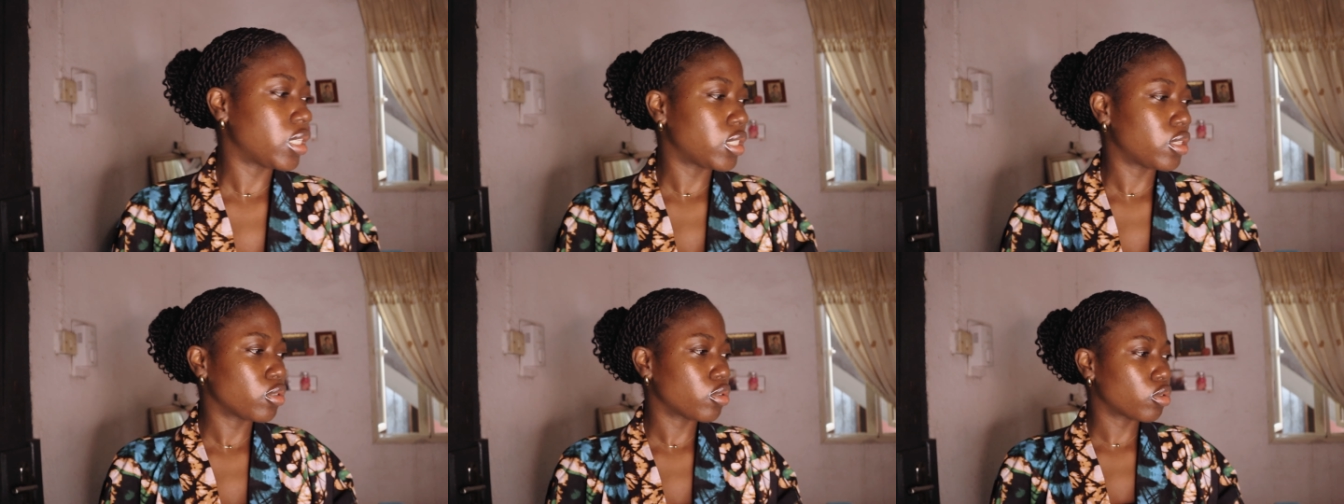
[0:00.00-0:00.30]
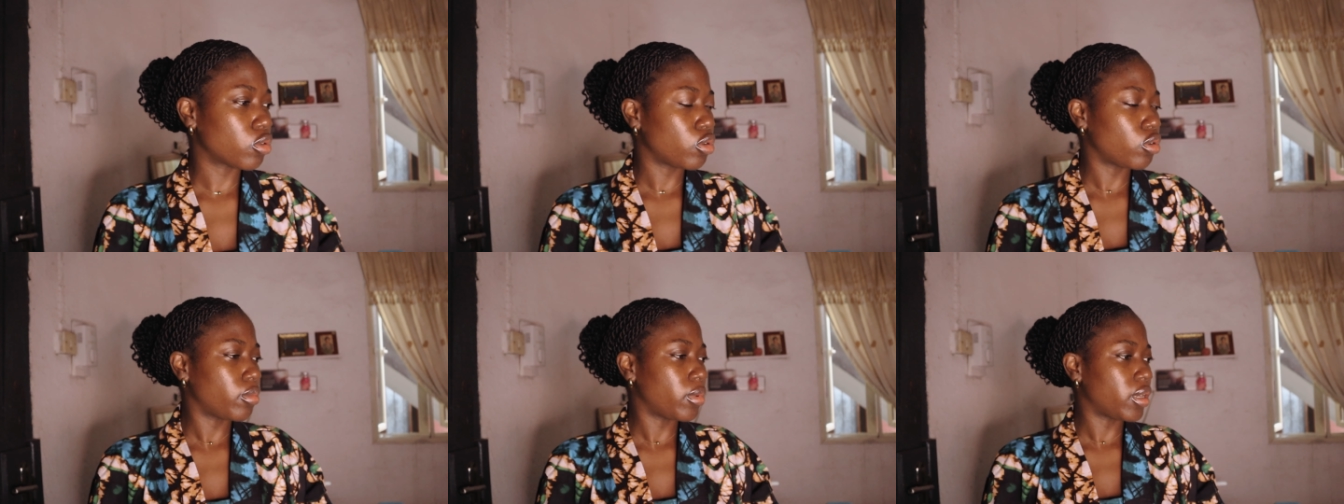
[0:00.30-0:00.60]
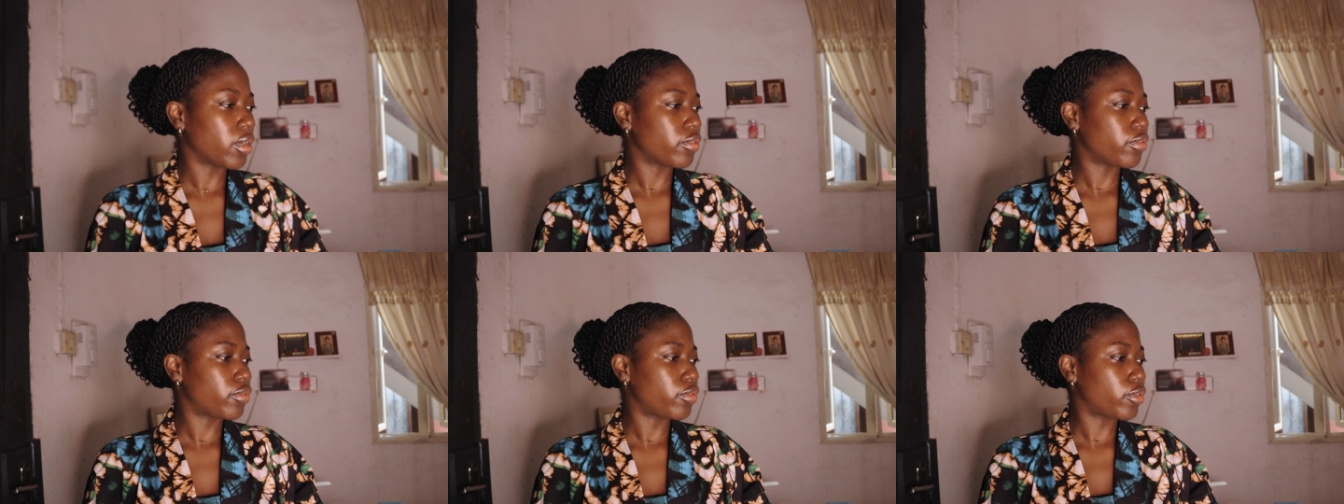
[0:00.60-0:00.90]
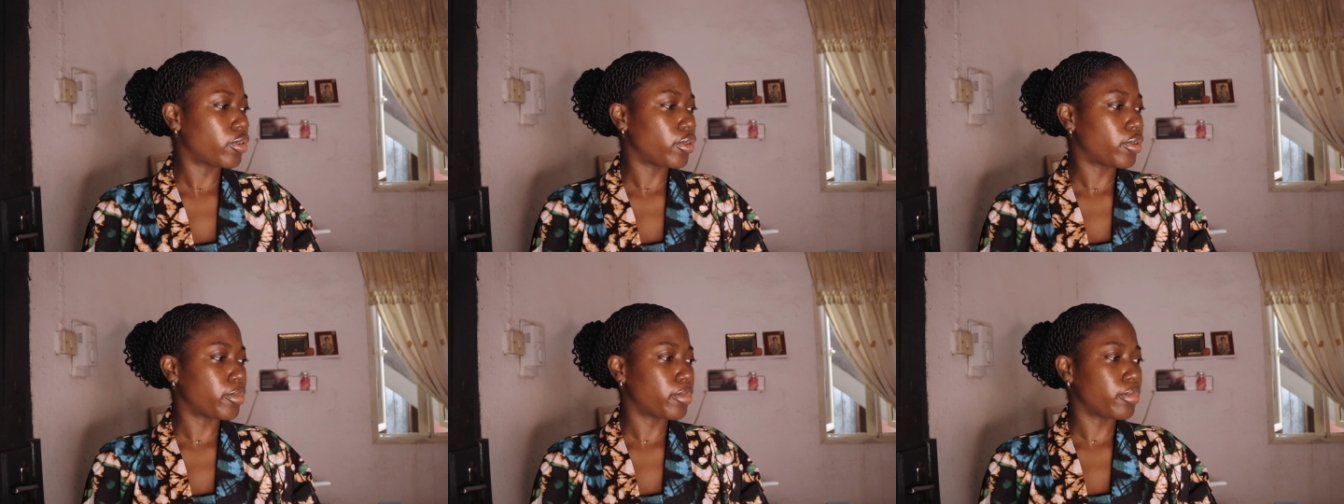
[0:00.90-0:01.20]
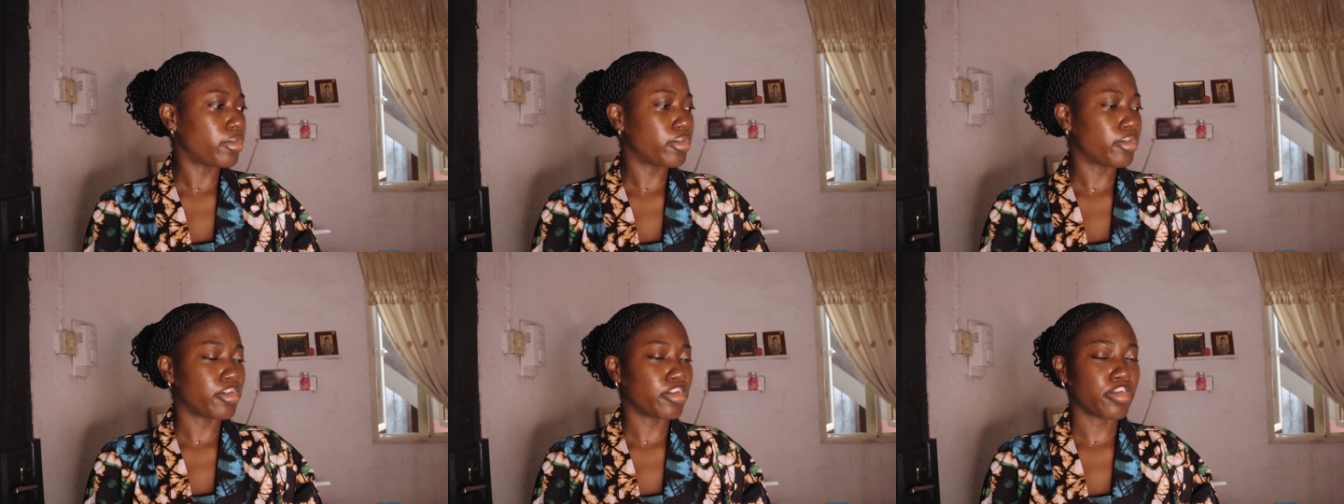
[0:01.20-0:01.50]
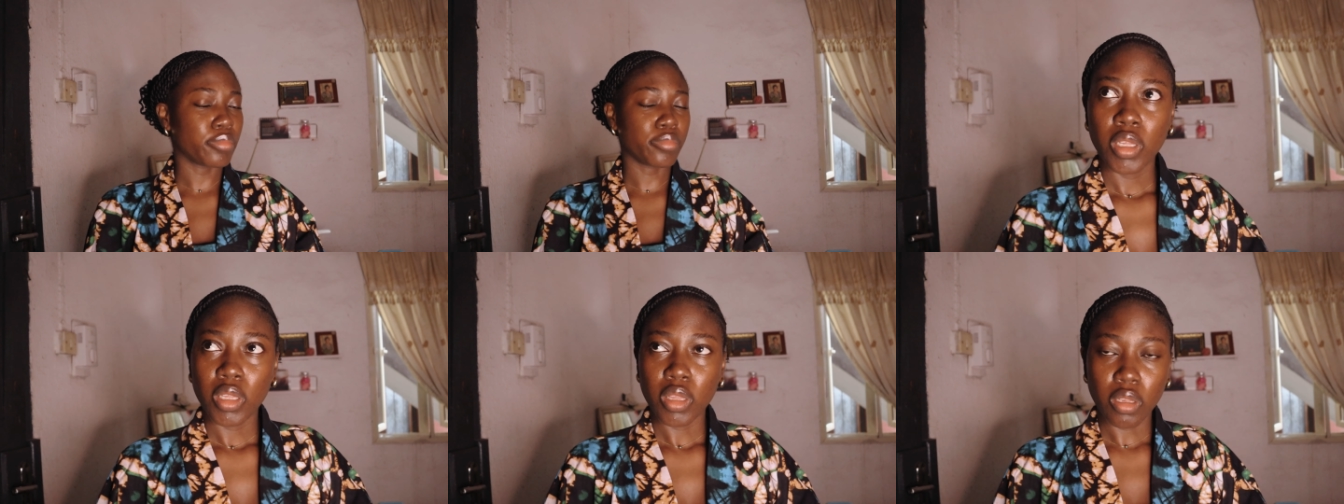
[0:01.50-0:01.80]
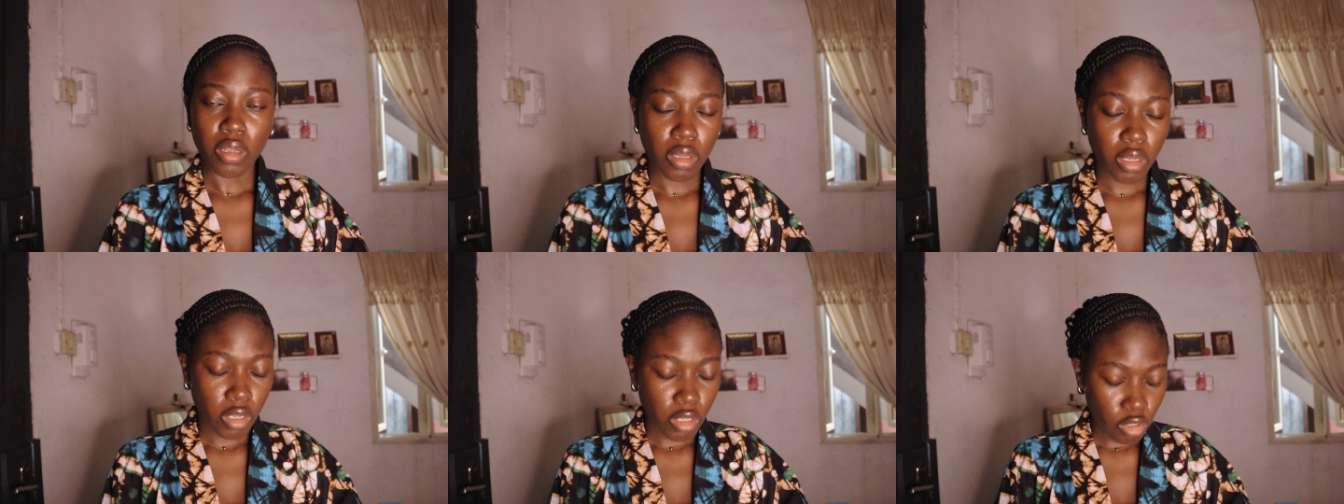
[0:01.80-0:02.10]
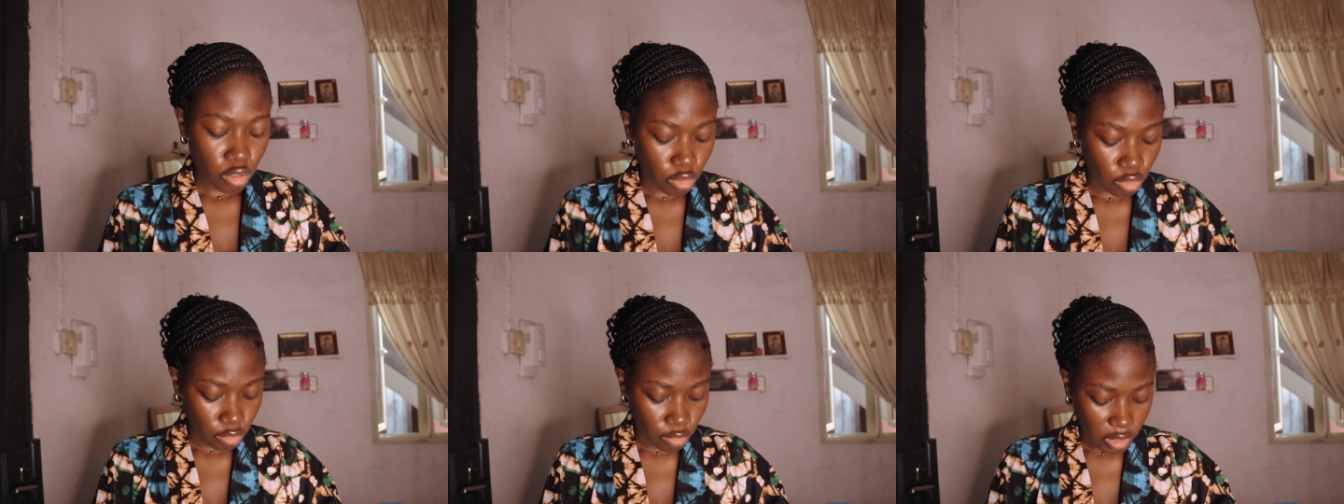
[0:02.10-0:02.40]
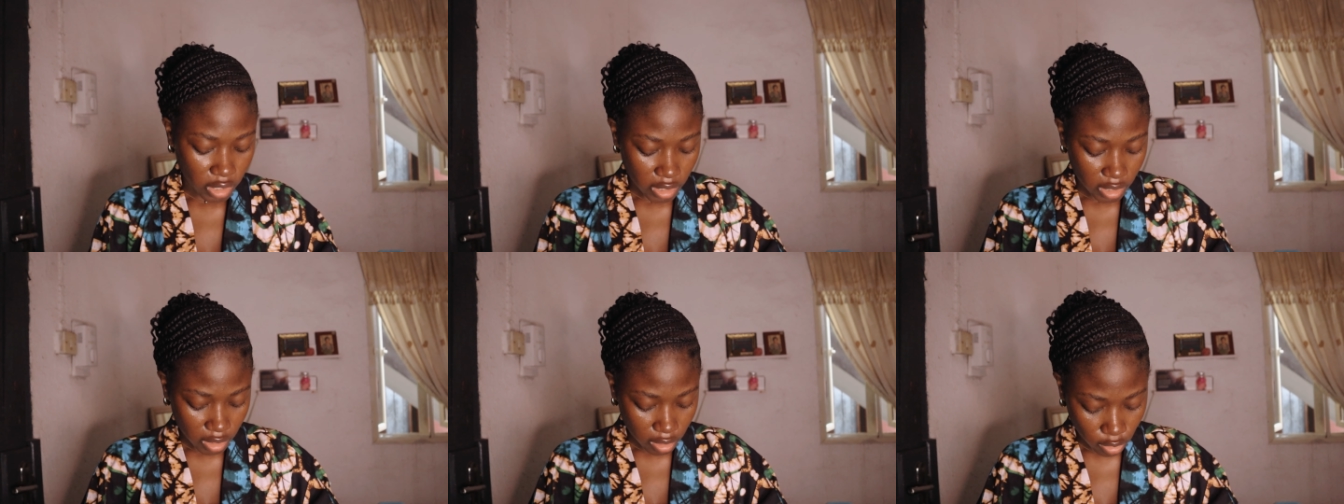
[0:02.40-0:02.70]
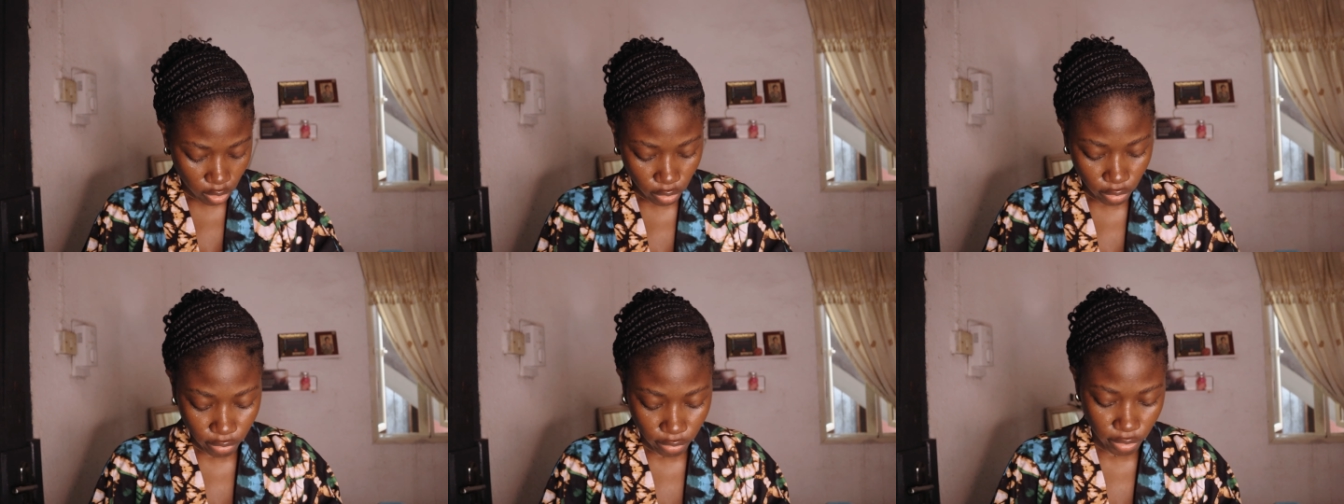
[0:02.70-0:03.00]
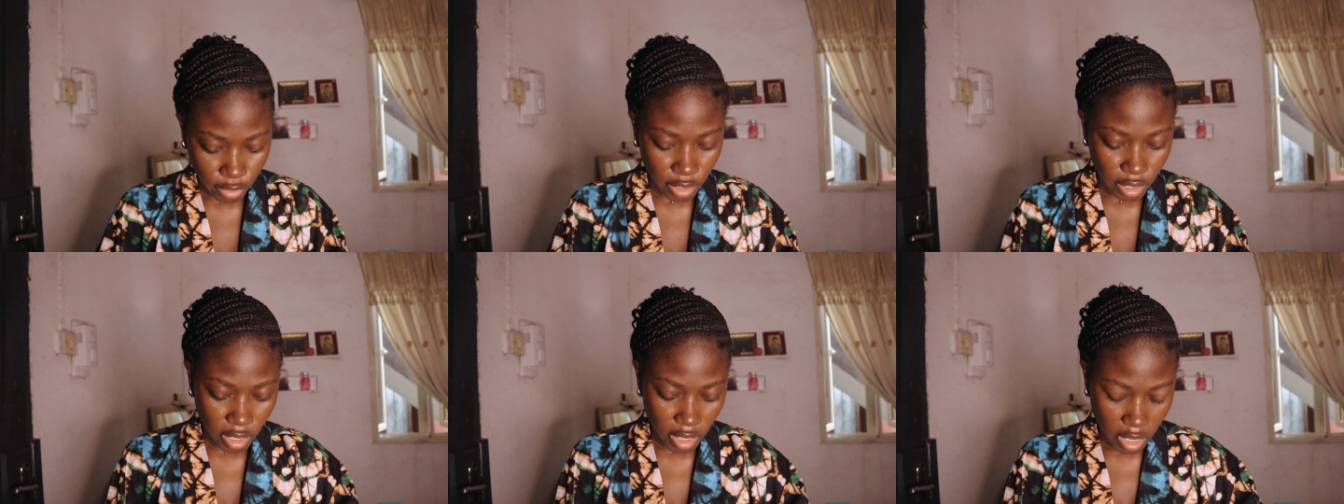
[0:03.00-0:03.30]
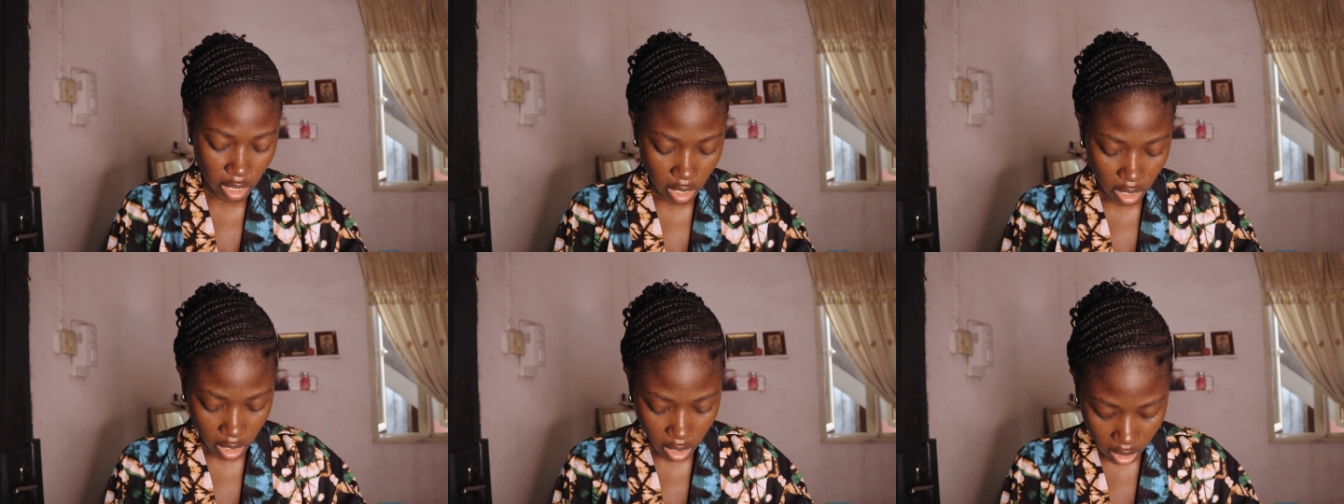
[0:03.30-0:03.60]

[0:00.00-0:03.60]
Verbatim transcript: I just got back from the lane to rest of a